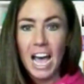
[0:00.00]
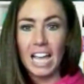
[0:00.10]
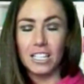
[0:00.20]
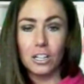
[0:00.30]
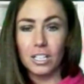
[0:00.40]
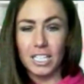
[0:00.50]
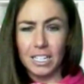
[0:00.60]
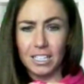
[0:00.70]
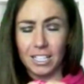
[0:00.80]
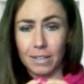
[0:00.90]
I
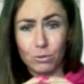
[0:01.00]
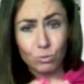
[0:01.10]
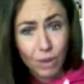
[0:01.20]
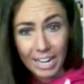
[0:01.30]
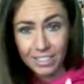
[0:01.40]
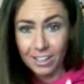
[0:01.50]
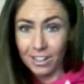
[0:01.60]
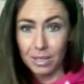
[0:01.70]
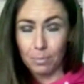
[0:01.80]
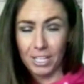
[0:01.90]
literally lived right there
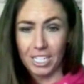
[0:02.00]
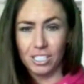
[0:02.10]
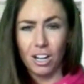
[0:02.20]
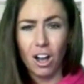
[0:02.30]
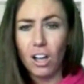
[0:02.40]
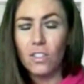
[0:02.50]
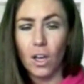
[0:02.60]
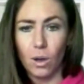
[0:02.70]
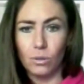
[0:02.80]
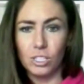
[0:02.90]
on the beach, on
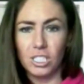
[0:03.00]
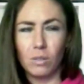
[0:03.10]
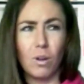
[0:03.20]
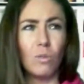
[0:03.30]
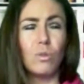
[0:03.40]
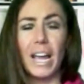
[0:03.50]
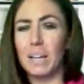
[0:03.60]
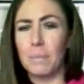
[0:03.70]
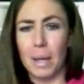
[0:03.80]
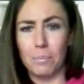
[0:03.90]
the ocean, while
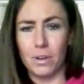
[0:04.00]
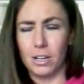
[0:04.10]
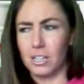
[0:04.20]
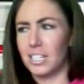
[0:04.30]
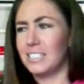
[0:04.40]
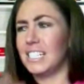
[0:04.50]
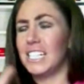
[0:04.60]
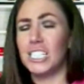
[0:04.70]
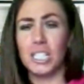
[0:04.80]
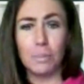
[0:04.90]
writing my book,
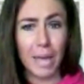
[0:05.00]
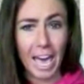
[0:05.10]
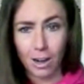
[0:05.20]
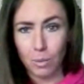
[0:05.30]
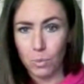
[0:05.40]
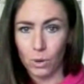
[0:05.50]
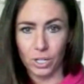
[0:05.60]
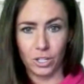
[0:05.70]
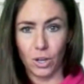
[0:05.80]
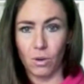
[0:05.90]
teaching
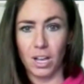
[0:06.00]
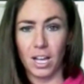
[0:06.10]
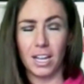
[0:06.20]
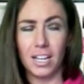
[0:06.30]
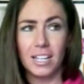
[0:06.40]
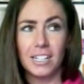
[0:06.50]
paddleboard yoga.